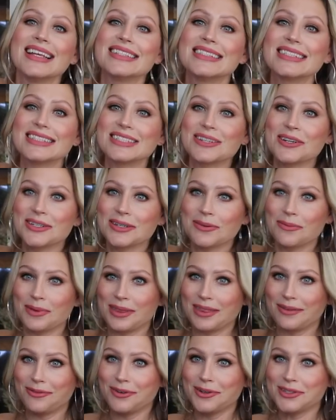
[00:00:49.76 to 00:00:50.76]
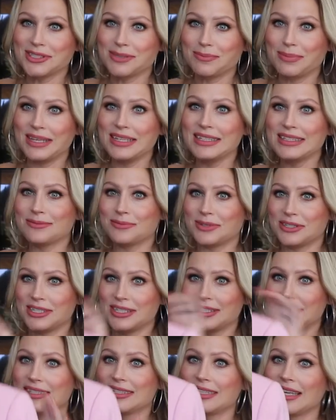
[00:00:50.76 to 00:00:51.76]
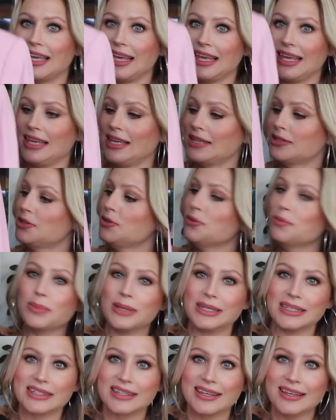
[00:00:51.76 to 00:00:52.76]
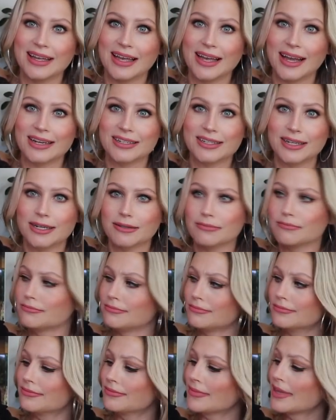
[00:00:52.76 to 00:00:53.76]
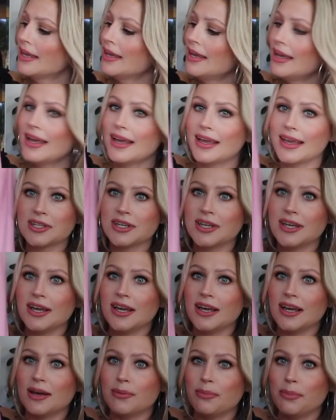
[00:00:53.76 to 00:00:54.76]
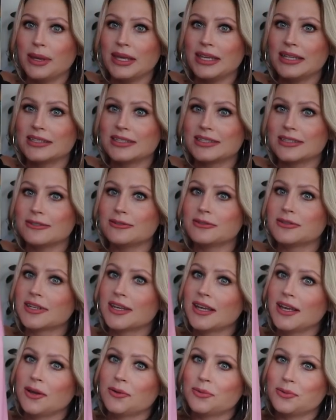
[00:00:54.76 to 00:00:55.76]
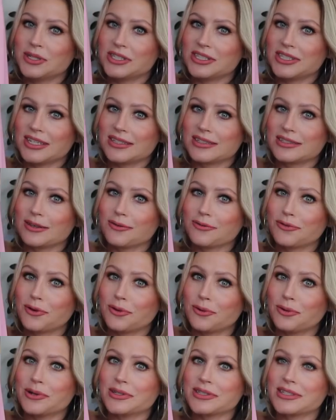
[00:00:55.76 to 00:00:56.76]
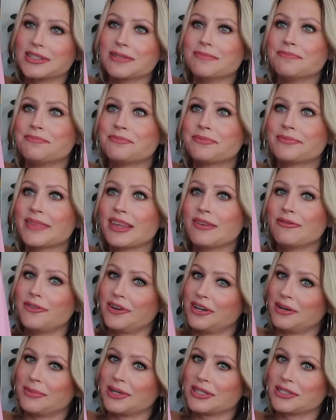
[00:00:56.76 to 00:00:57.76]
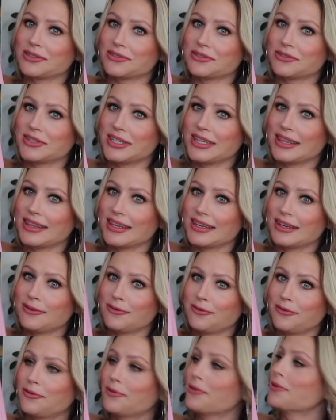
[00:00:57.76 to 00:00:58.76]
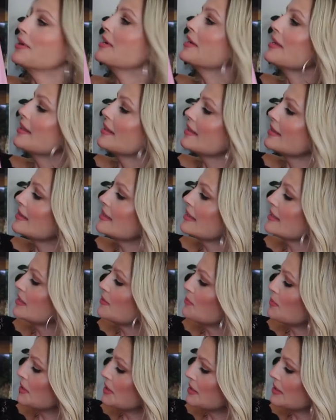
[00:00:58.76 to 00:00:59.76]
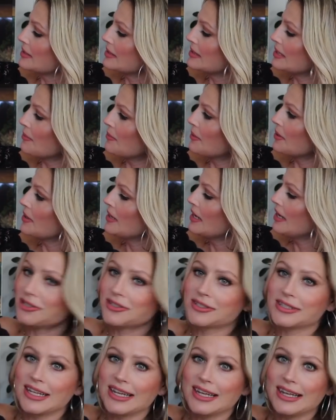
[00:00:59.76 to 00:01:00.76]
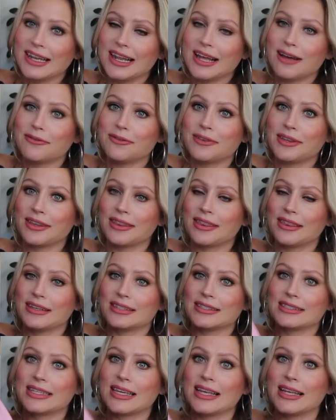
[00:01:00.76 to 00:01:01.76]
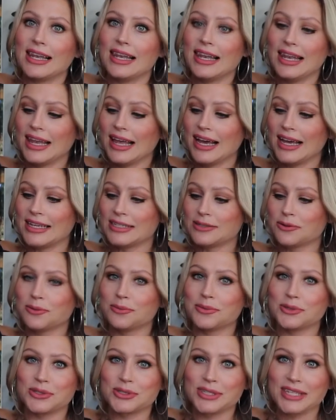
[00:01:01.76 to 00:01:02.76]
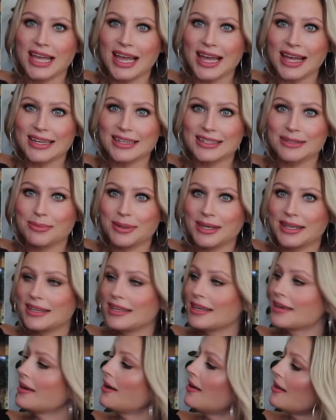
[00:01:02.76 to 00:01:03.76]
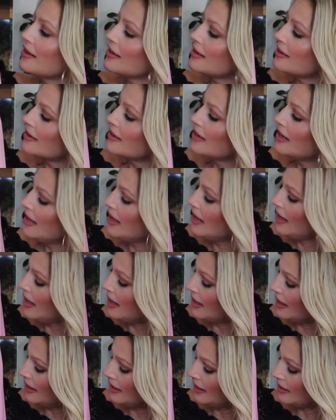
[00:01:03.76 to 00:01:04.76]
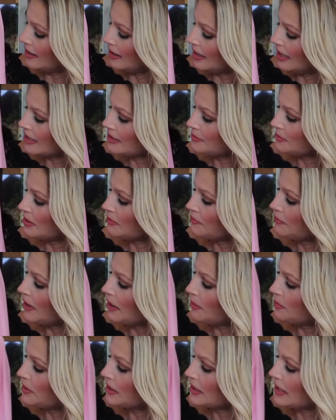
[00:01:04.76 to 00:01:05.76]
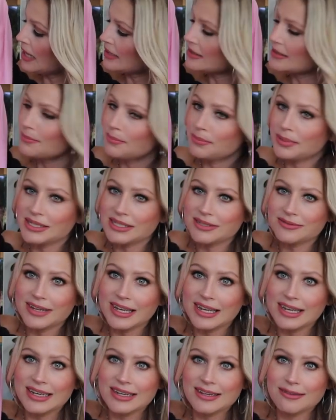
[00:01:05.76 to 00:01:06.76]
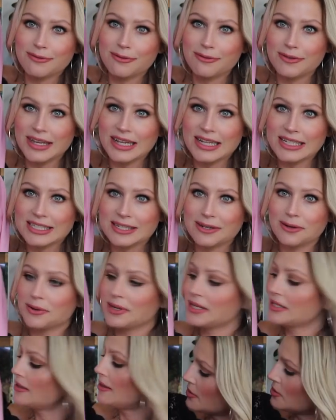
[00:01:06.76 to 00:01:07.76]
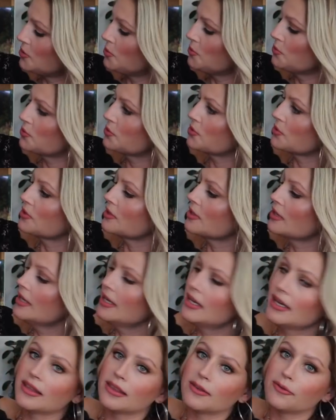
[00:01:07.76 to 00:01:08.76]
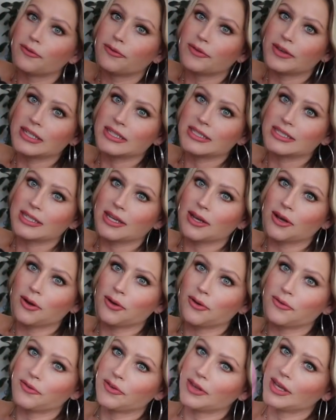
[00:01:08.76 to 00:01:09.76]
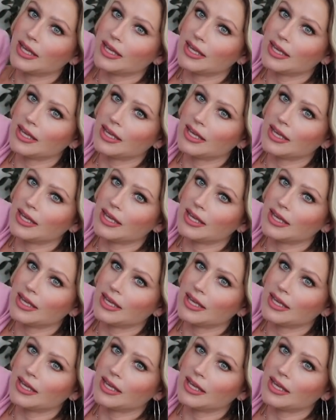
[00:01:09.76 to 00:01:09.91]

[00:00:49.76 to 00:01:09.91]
let's start with the first piece, which is a two-piece, actually. A pink suit, which is, of course, very much on trend for this spring, summer. Just loved this light, almost candy pink color. Lightweight fabric, has a bit of a linen feel to it. As usual, the fit of